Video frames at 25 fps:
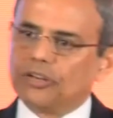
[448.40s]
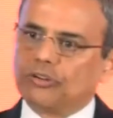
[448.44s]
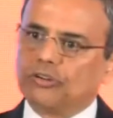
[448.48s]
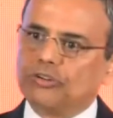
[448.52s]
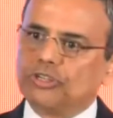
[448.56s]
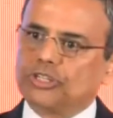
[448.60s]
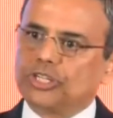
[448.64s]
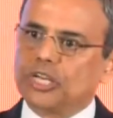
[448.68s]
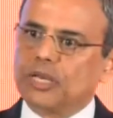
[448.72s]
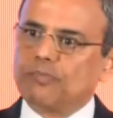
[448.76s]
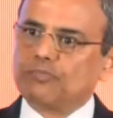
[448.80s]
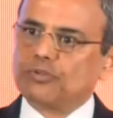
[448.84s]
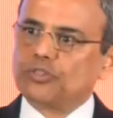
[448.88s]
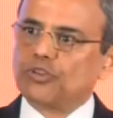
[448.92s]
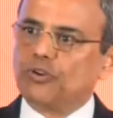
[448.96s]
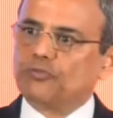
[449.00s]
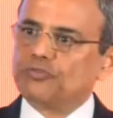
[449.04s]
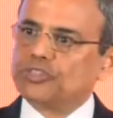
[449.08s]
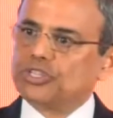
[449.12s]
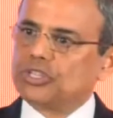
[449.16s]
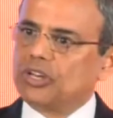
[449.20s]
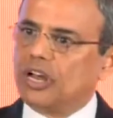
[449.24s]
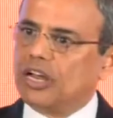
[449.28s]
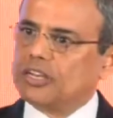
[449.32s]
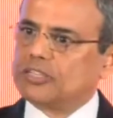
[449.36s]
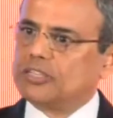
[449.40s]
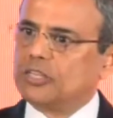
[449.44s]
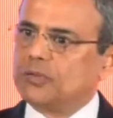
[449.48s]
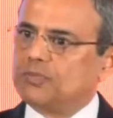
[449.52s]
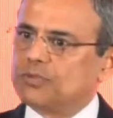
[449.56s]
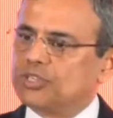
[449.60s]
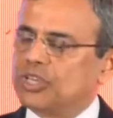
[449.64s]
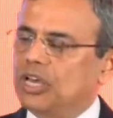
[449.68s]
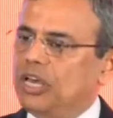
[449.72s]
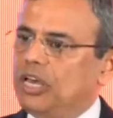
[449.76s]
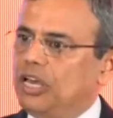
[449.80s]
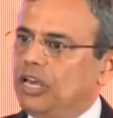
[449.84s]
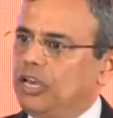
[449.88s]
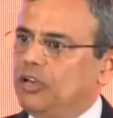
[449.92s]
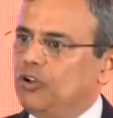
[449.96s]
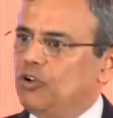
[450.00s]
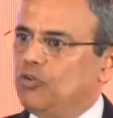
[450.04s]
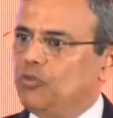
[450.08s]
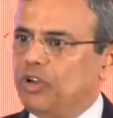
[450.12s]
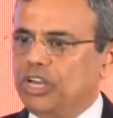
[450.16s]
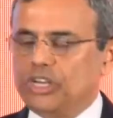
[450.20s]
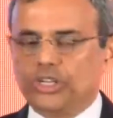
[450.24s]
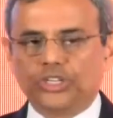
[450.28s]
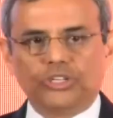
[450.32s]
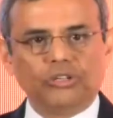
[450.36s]
partnerships of startups,
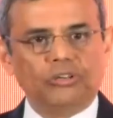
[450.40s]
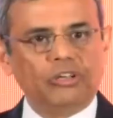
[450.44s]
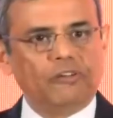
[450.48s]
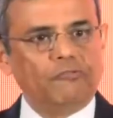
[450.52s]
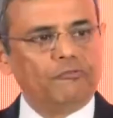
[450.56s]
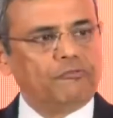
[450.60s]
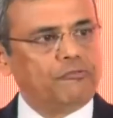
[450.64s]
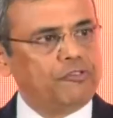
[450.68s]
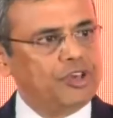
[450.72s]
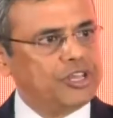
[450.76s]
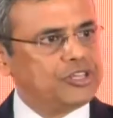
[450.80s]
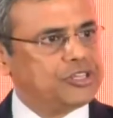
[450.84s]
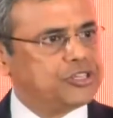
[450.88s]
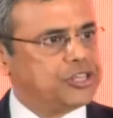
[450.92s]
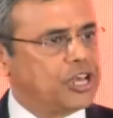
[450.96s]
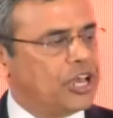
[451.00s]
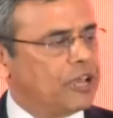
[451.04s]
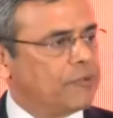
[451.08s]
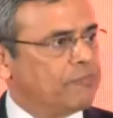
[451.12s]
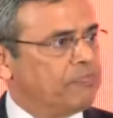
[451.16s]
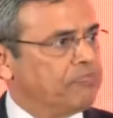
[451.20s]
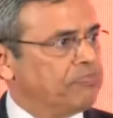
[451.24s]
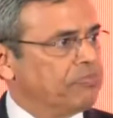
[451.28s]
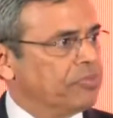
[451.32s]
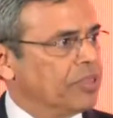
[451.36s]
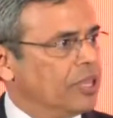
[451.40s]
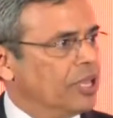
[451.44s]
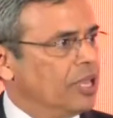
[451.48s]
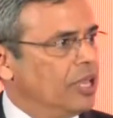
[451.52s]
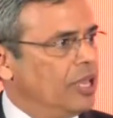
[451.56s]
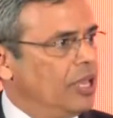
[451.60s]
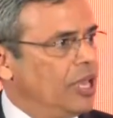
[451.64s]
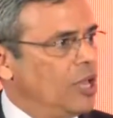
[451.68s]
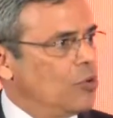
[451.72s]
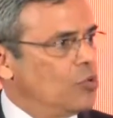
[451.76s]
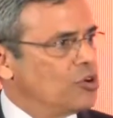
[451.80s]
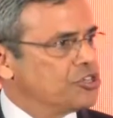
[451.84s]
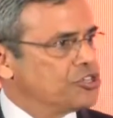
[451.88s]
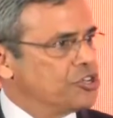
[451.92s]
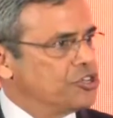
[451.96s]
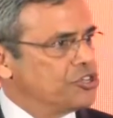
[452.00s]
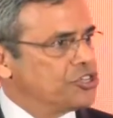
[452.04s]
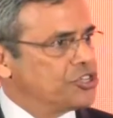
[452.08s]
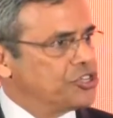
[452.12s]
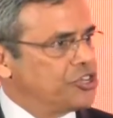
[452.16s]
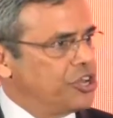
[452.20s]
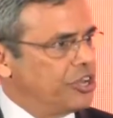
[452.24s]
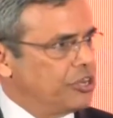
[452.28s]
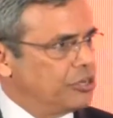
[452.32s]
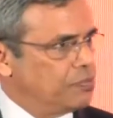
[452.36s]
innovation, and fintech. It was
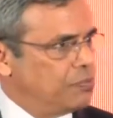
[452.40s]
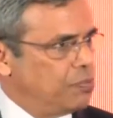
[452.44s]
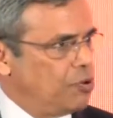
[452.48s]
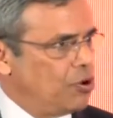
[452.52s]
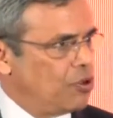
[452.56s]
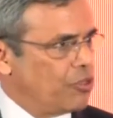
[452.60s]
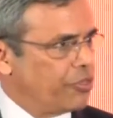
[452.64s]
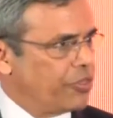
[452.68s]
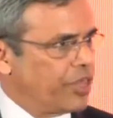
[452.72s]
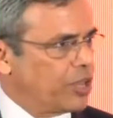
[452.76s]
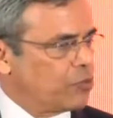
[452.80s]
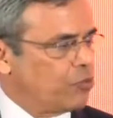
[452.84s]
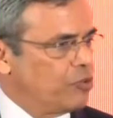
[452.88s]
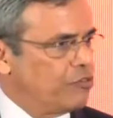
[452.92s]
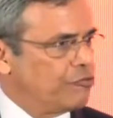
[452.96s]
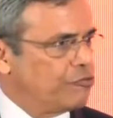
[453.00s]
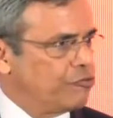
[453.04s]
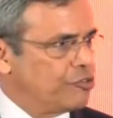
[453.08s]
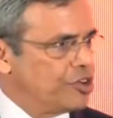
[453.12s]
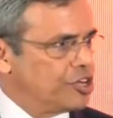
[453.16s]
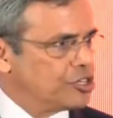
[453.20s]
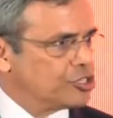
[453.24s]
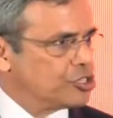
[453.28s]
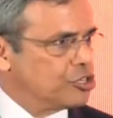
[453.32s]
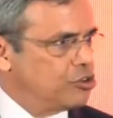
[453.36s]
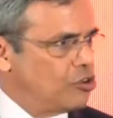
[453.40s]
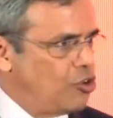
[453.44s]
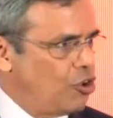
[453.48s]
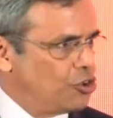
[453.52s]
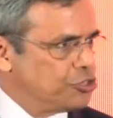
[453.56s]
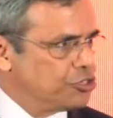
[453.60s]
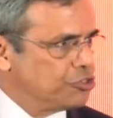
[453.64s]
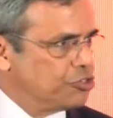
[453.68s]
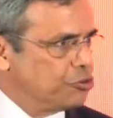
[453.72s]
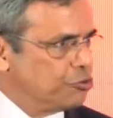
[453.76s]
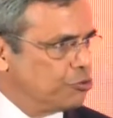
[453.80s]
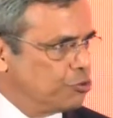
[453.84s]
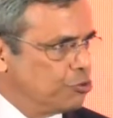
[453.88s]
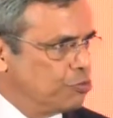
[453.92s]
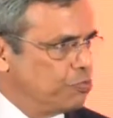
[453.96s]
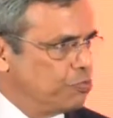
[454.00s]
in Singapore that we first launched the